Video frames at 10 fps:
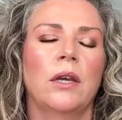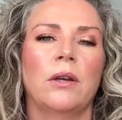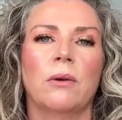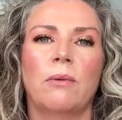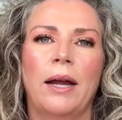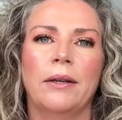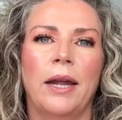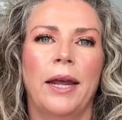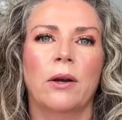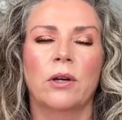you know,
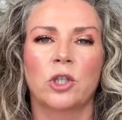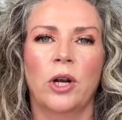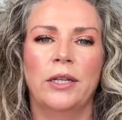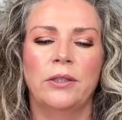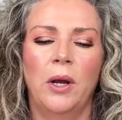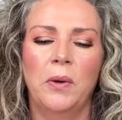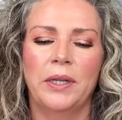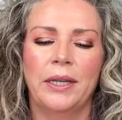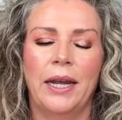retin-A or tretinoin.